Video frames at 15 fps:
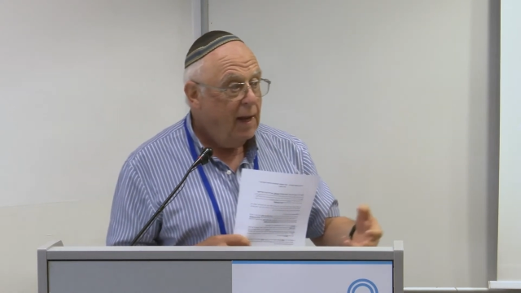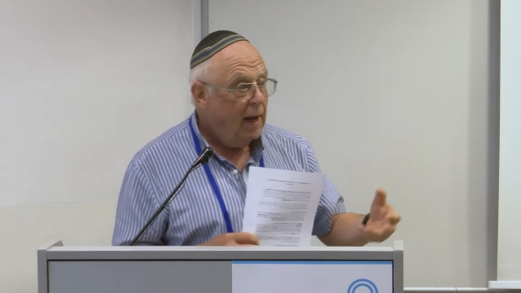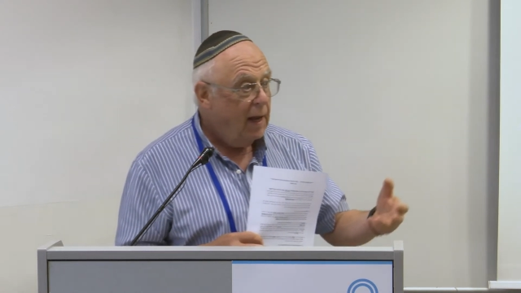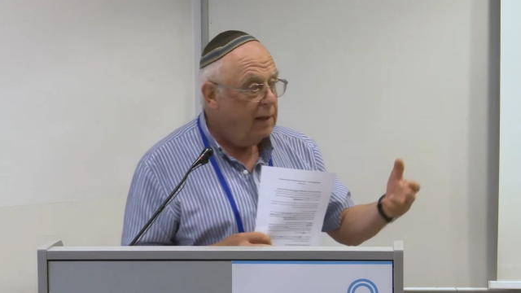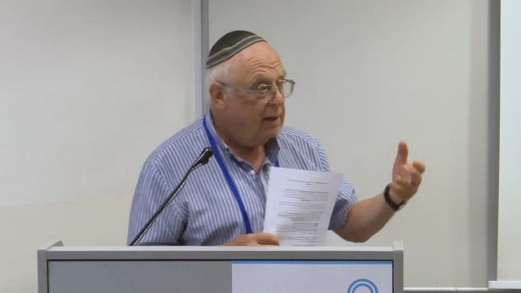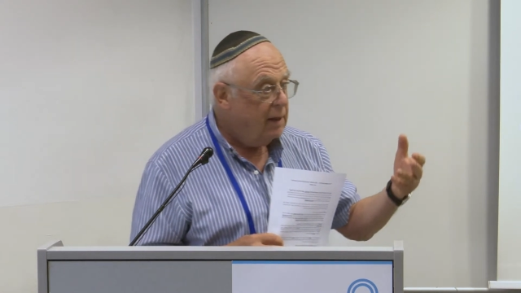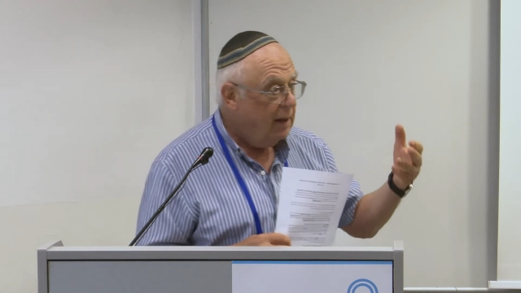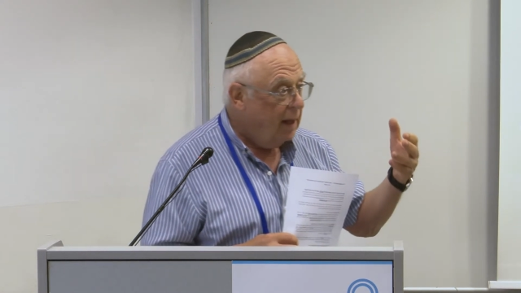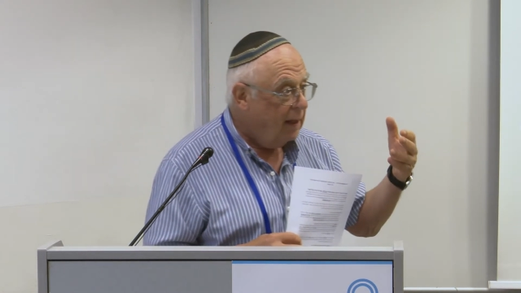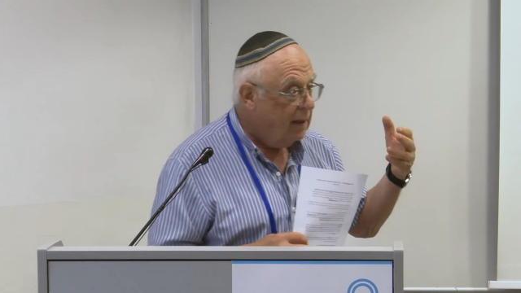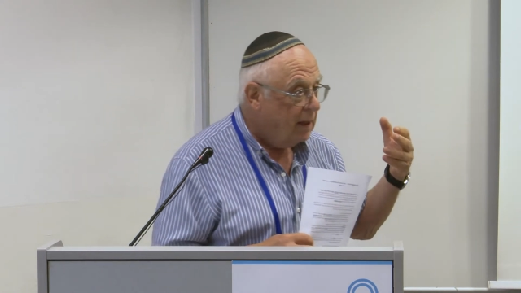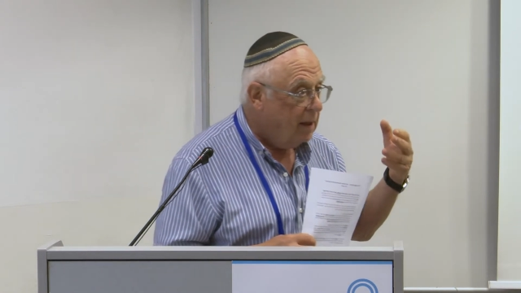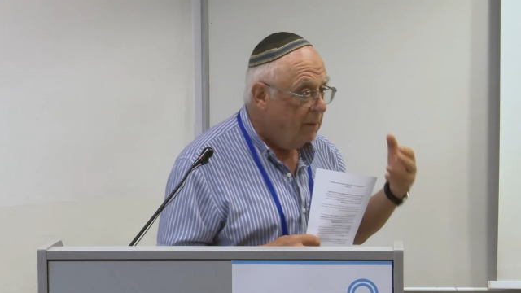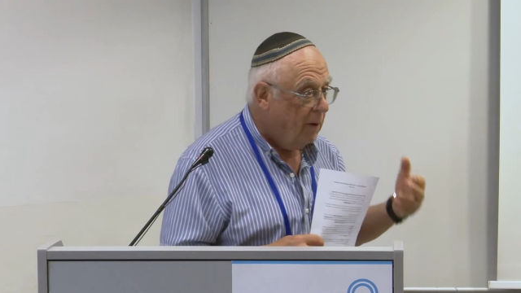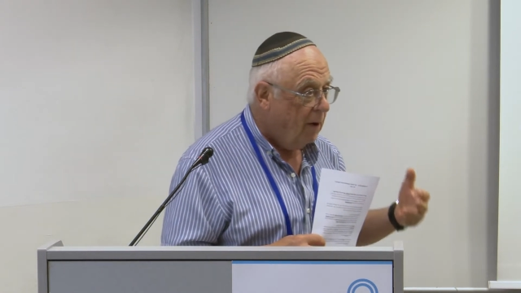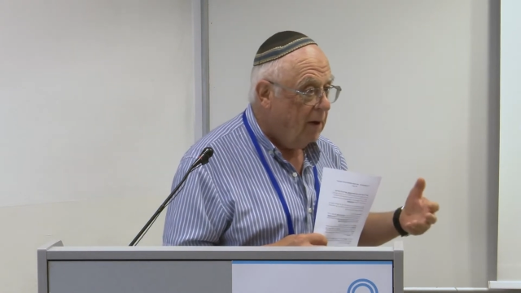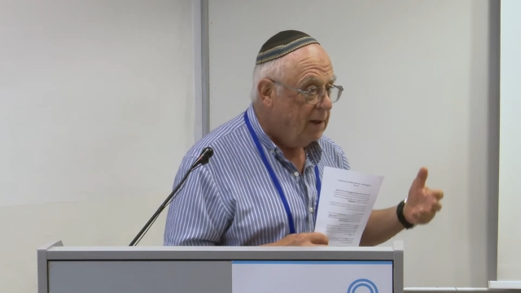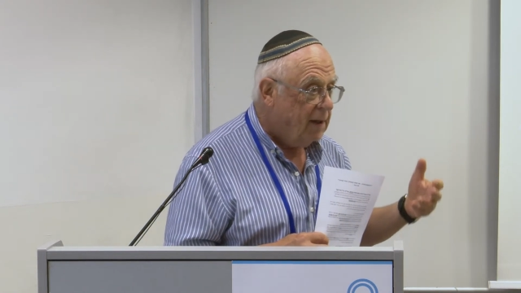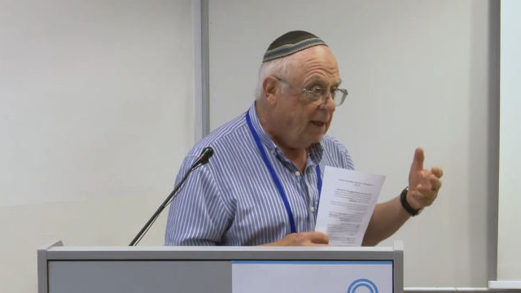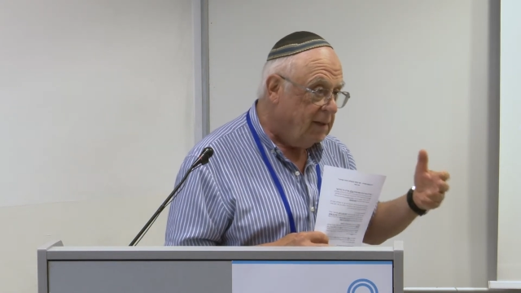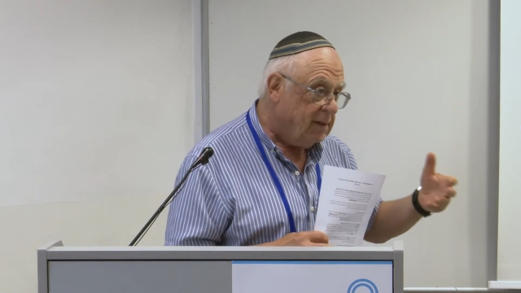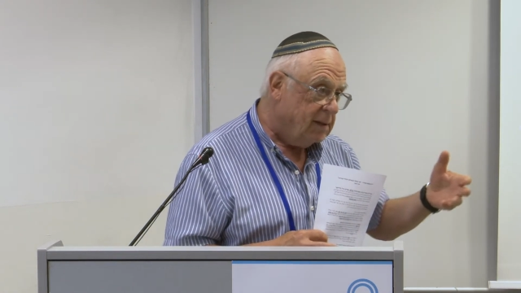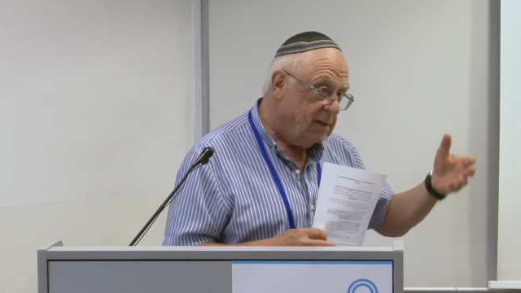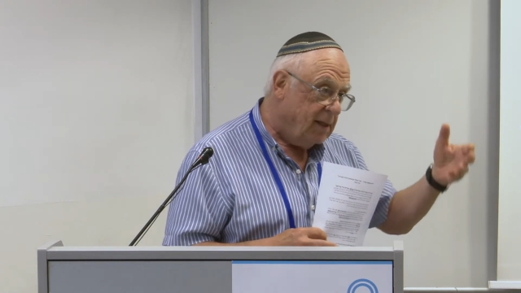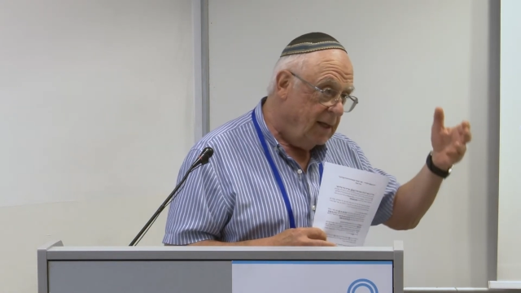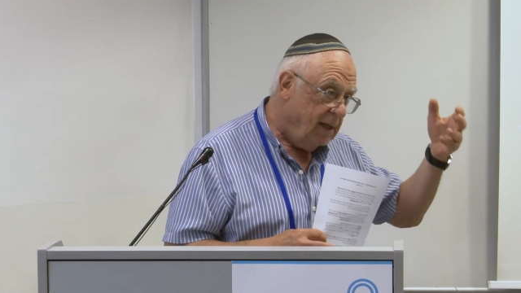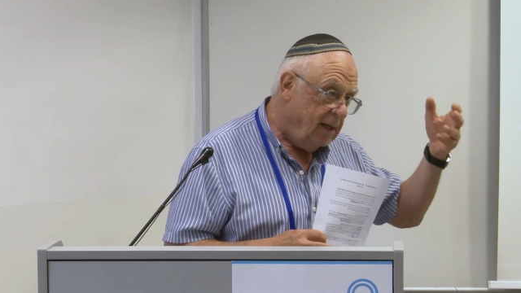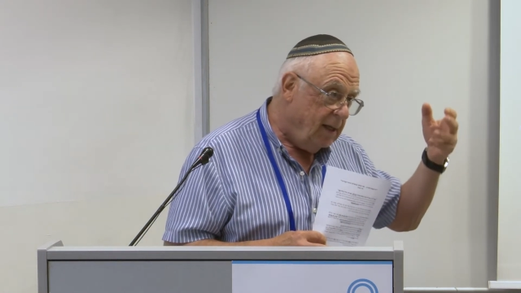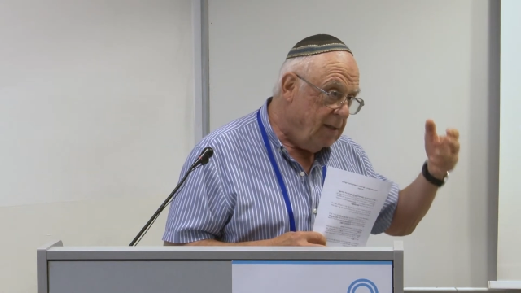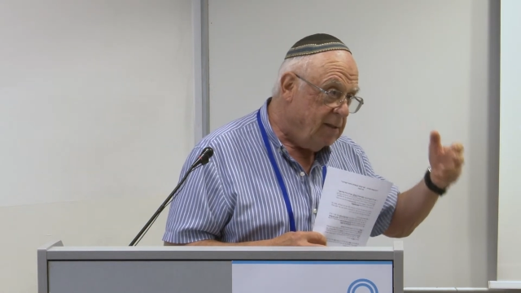And the Gemara tells us that
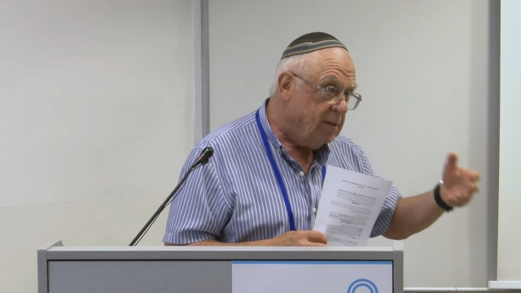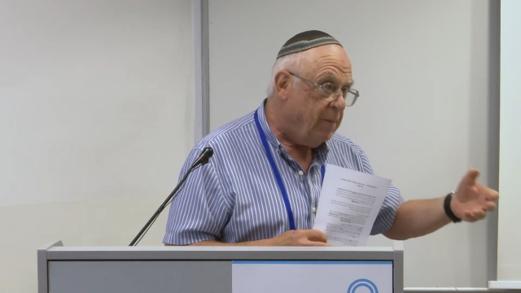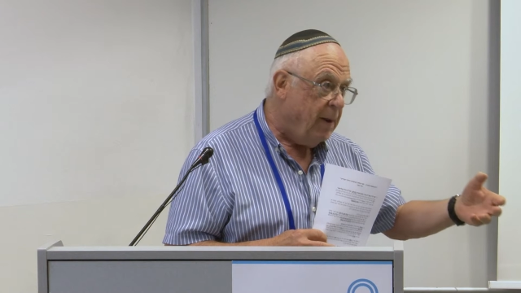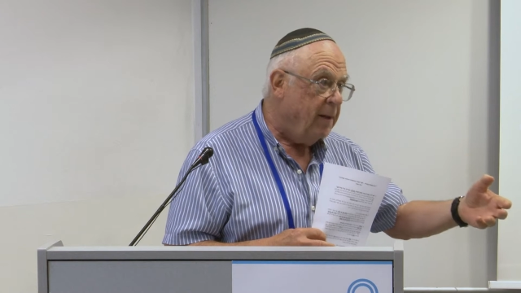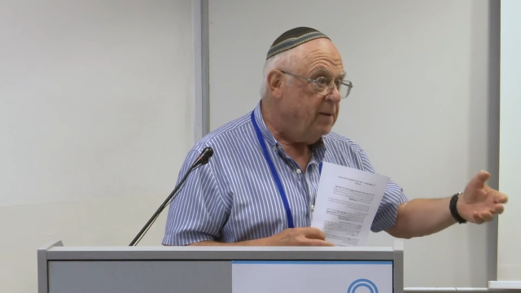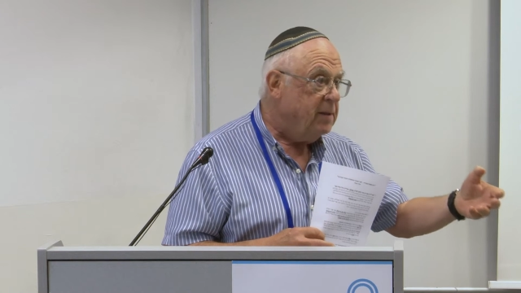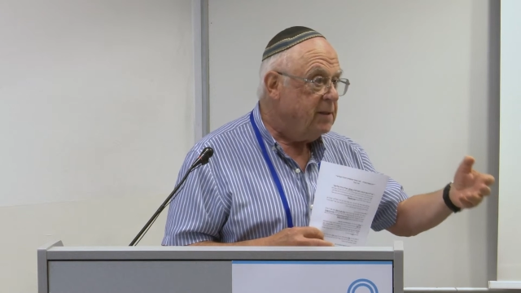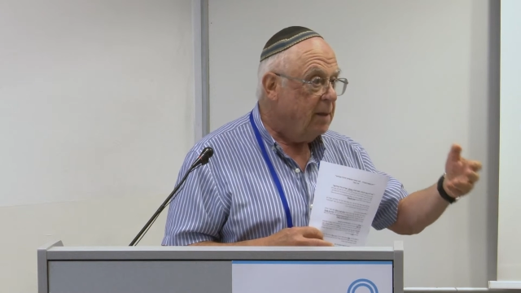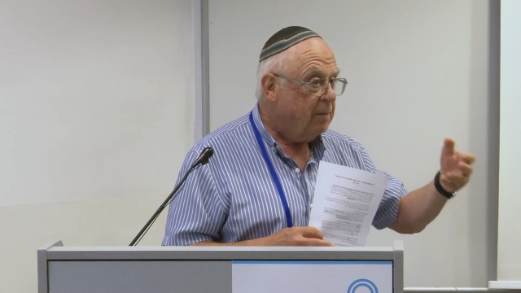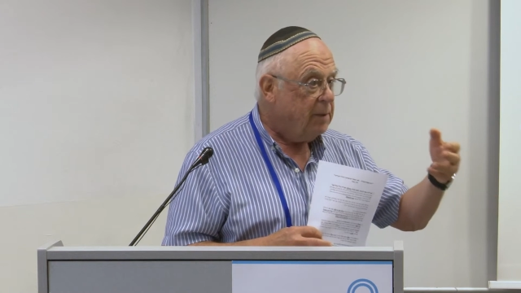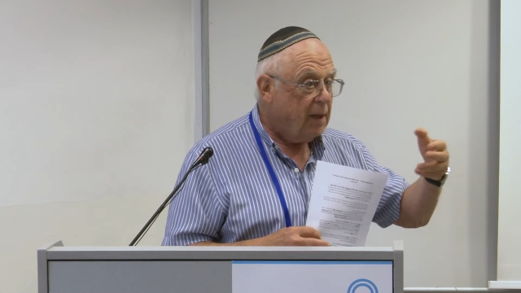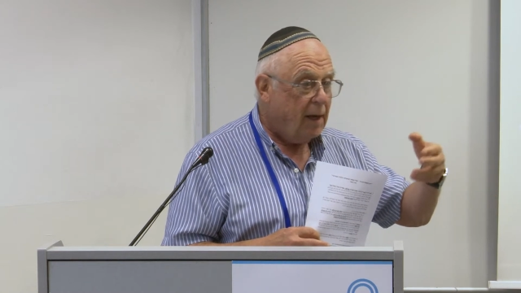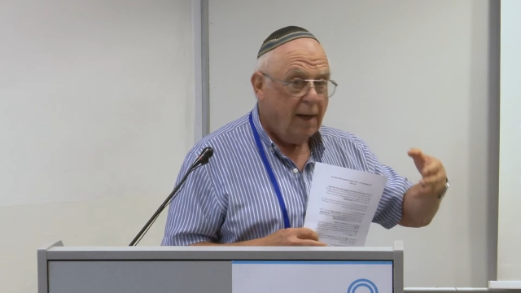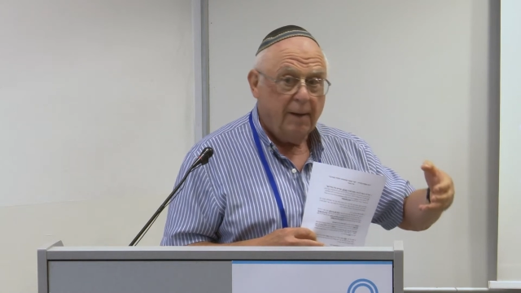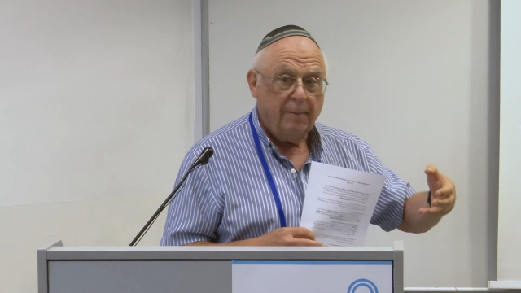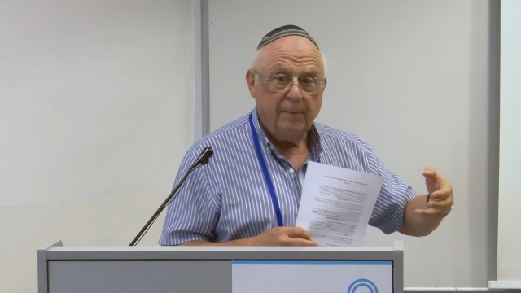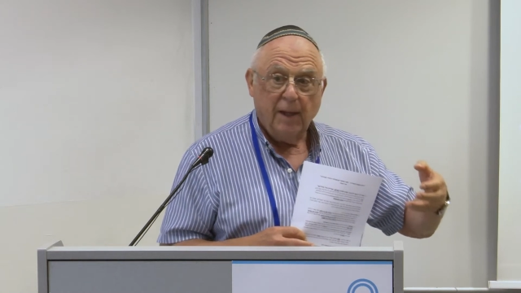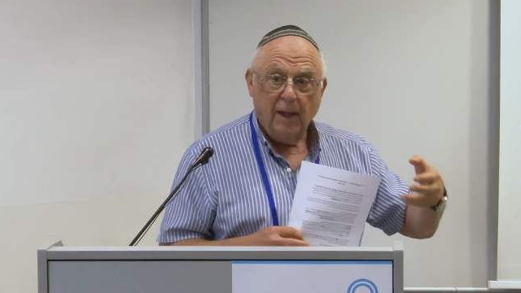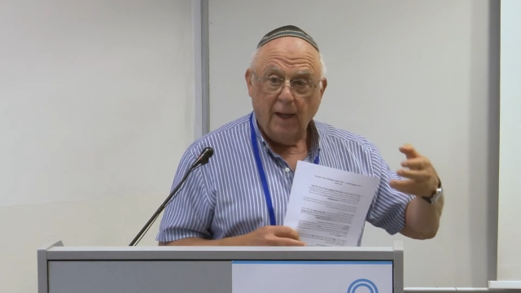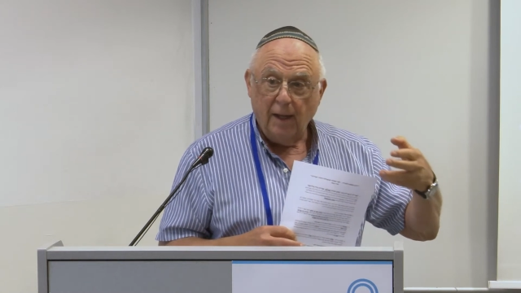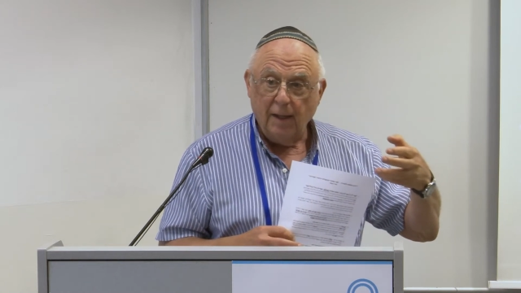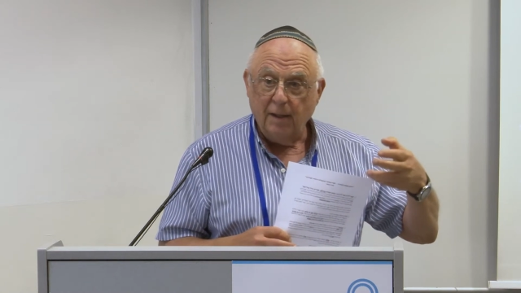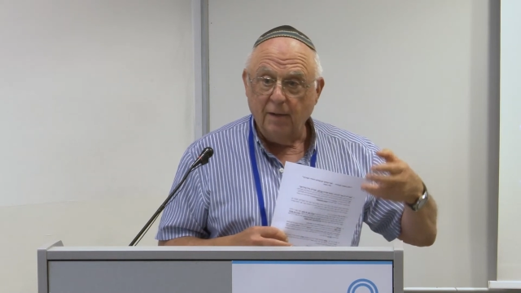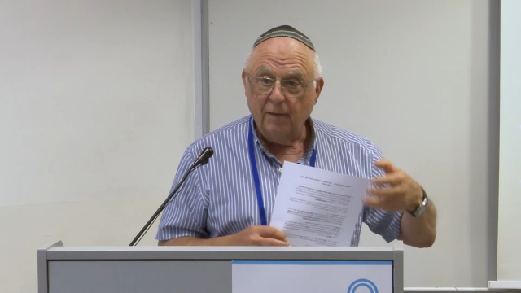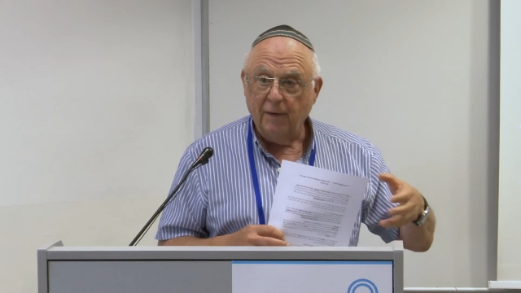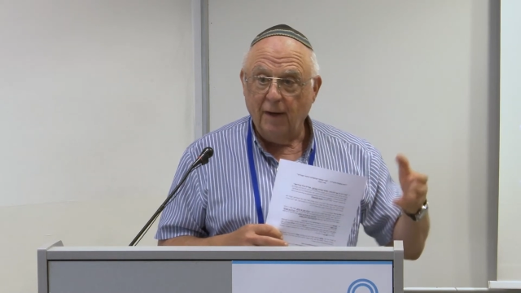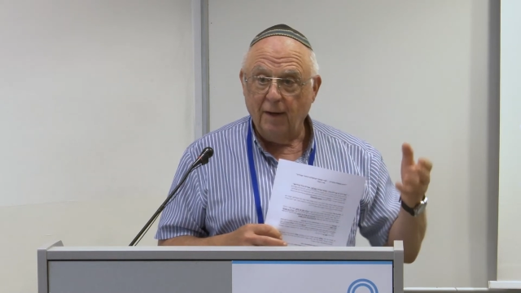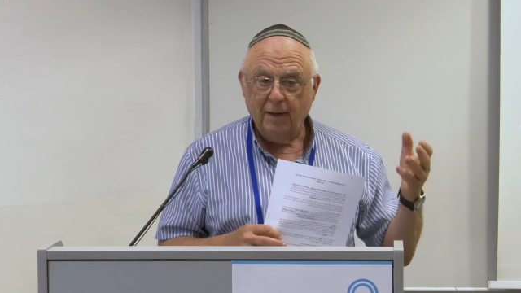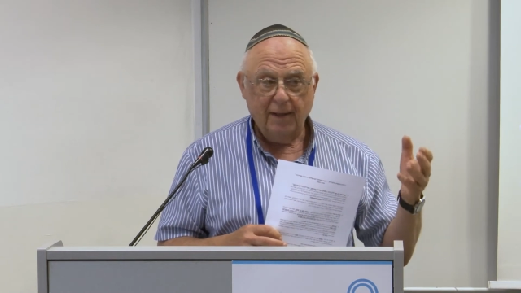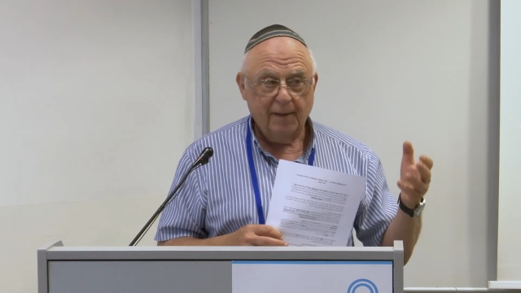he did spend some time in
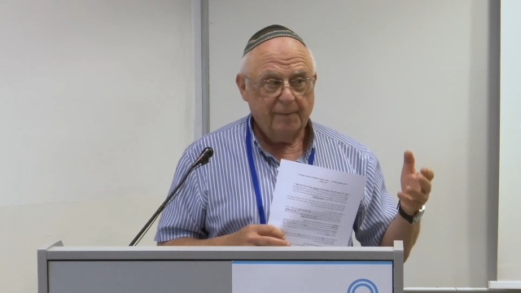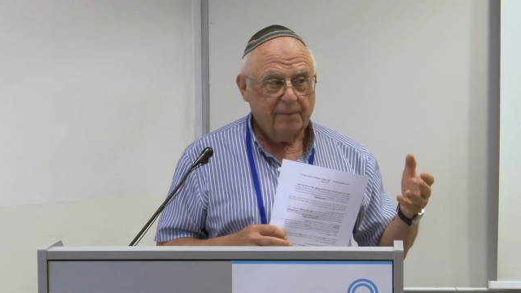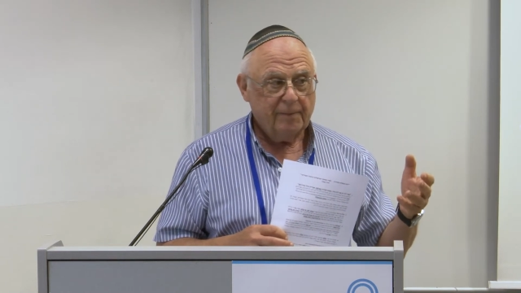Tiberia.